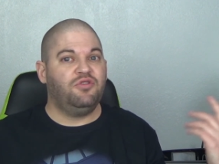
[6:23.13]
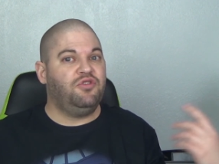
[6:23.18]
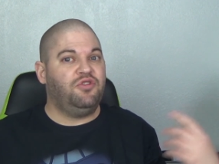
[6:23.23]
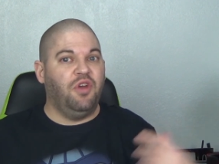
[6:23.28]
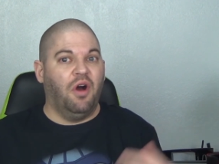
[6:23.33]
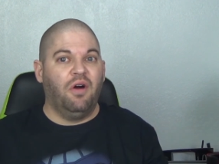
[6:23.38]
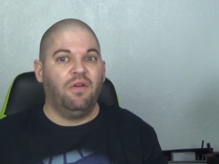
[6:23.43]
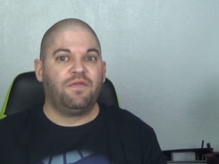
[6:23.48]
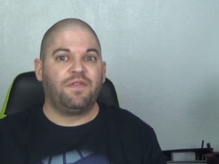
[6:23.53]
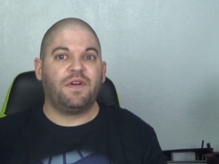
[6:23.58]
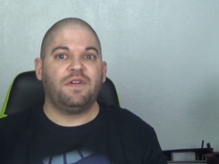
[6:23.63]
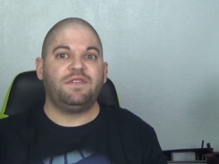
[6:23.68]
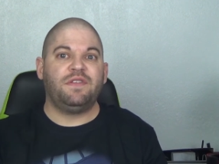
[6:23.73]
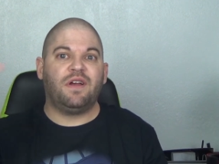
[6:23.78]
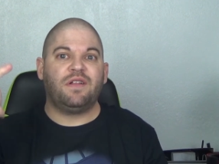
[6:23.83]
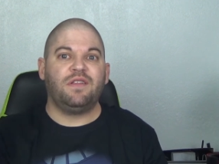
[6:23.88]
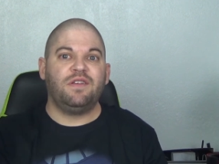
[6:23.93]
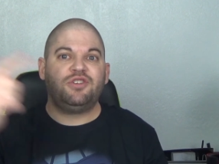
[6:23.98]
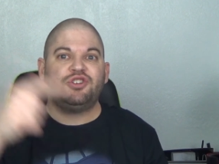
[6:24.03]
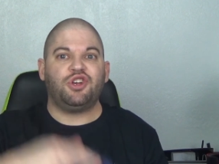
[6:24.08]
Don't forget to
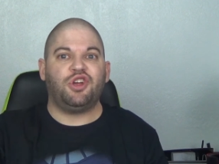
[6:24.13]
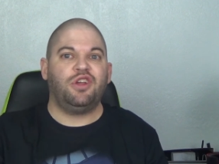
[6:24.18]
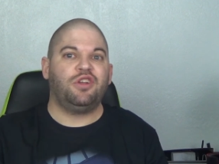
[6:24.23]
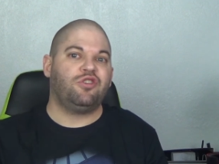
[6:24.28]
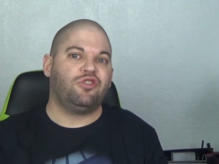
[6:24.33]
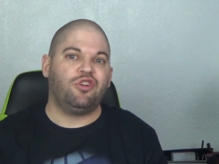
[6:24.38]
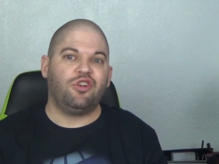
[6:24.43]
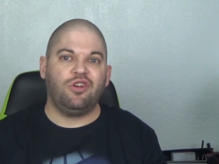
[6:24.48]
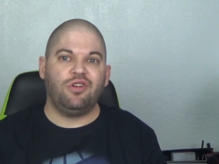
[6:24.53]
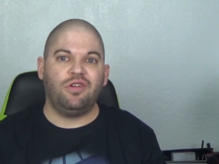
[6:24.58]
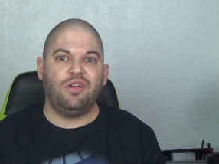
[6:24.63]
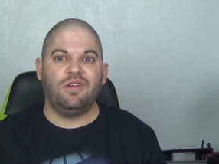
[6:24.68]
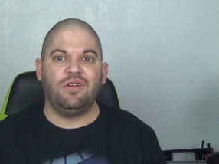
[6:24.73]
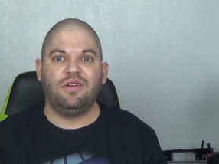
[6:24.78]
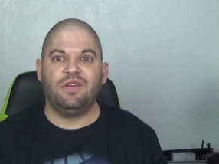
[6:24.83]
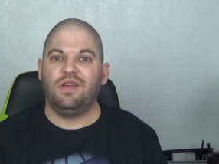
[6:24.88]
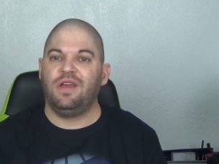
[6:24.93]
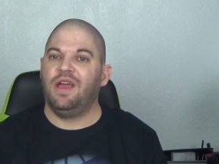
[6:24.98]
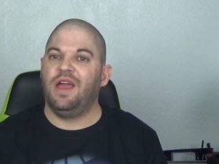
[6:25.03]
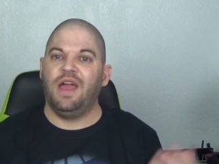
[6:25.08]
unleash your inner nerd,
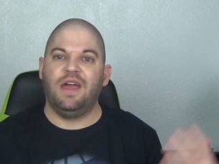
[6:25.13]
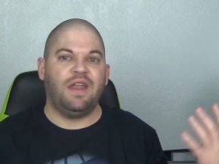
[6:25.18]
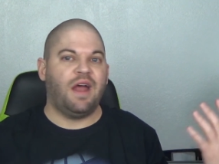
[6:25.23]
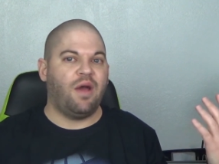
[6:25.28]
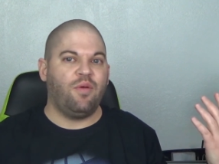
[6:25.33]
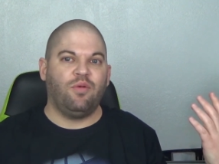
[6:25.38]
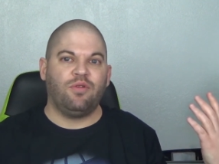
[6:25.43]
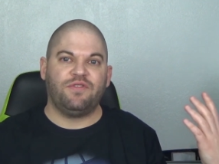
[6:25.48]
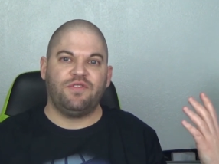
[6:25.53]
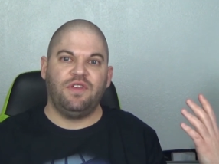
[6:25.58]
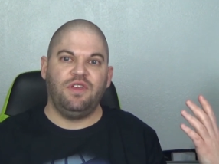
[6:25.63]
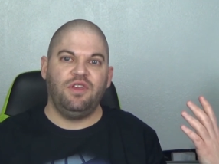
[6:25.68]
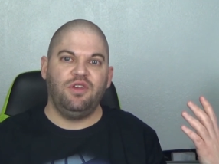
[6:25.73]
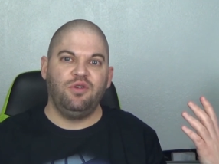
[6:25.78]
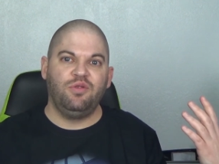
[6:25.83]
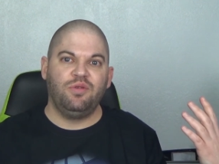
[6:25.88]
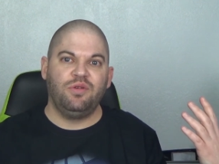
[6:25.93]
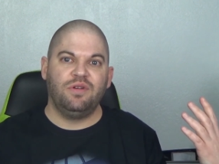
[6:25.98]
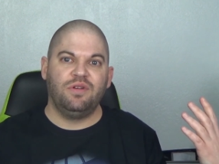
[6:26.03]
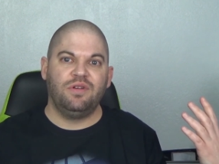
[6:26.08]
and I will see
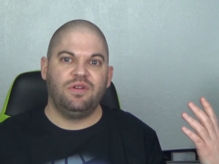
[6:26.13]
you